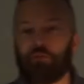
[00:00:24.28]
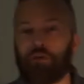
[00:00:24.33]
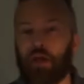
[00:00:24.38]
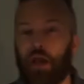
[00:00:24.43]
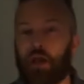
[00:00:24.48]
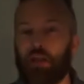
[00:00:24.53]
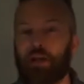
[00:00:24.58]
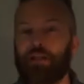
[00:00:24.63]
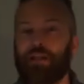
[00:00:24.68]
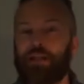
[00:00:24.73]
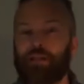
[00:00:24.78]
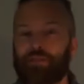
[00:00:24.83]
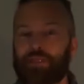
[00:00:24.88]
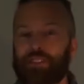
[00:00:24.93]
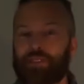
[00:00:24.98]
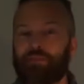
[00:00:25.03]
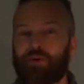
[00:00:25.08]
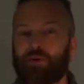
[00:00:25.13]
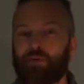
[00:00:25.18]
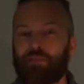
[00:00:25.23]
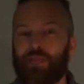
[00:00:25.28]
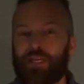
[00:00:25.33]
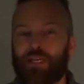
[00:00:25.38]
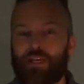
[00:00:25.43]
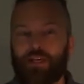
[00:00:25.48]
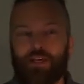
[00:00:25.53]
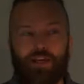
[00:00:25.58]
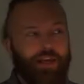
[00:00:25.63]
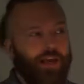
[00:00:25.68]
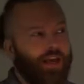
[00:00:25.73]
tiny little bits about
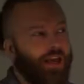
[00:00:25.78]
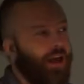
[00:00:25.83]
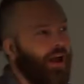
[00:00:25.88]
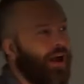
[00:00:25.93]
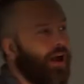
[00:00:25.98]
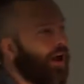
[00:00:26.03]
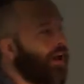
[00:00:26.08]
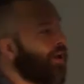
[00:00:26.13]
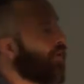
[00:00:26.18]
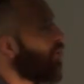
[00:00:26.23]
me. I